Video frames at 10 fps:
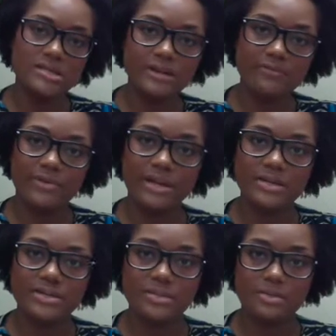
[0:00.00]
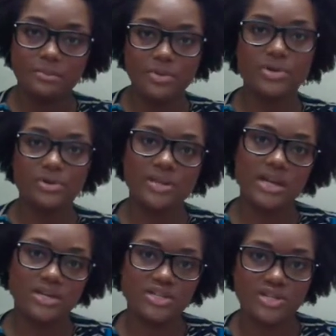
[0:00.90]
different per the
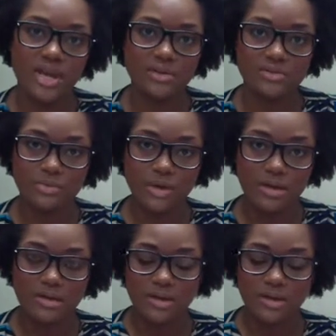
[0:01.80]
exchange rate.